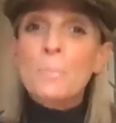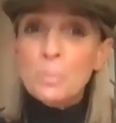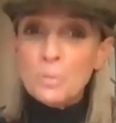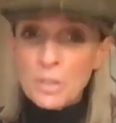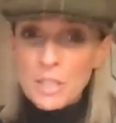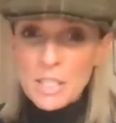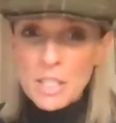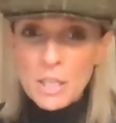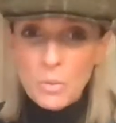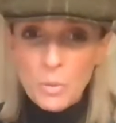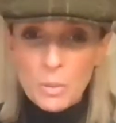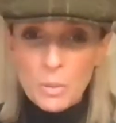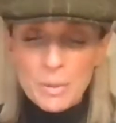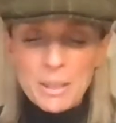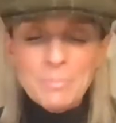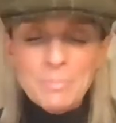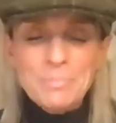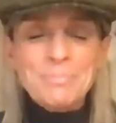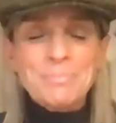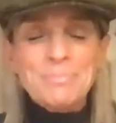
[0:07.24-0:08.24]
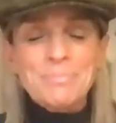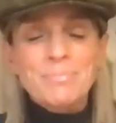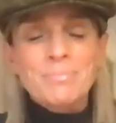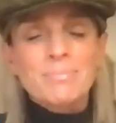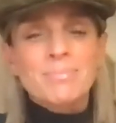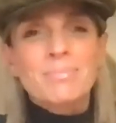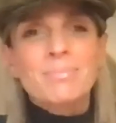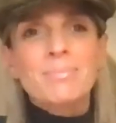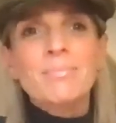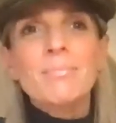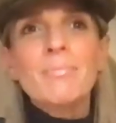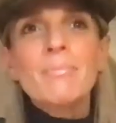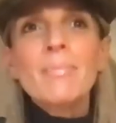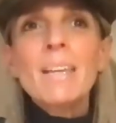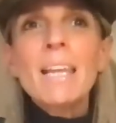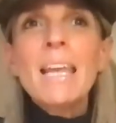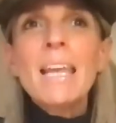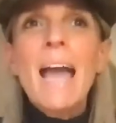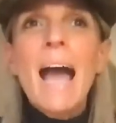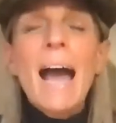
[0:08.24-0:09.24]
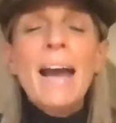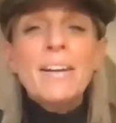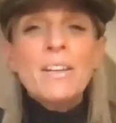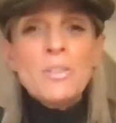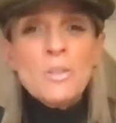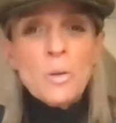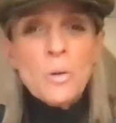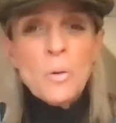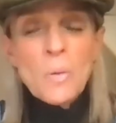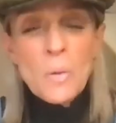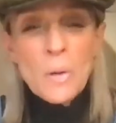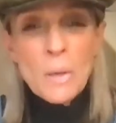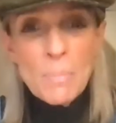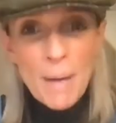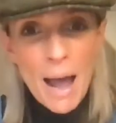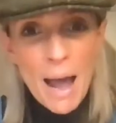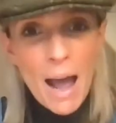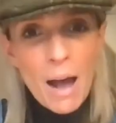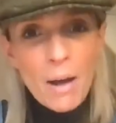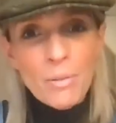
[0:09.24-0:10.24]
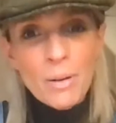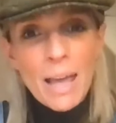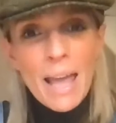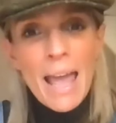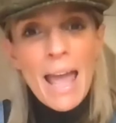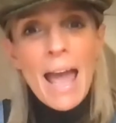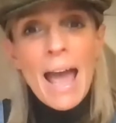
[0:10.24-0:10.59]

Pretty Woman, and it's all about